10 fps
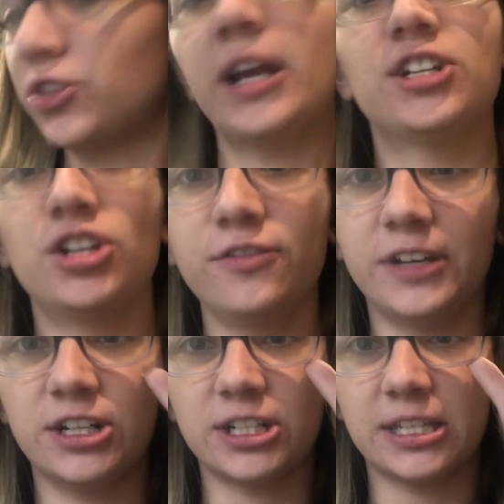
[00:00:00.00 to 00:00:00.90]
So I had 2
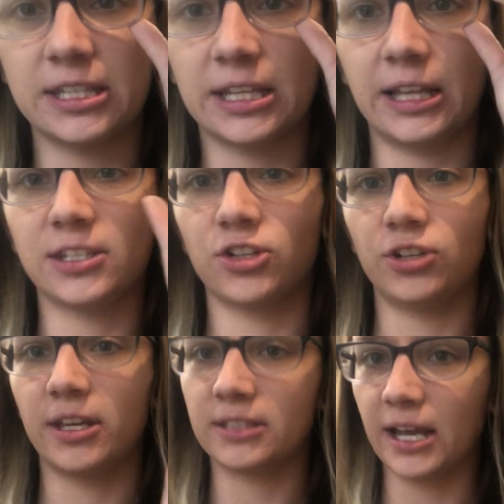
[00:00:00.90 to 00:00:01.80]
finishes since I last showed
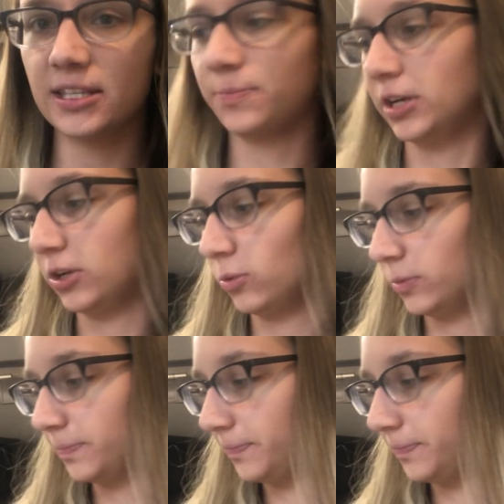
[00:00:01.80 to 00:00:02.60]
you guys, so that's pretty cool.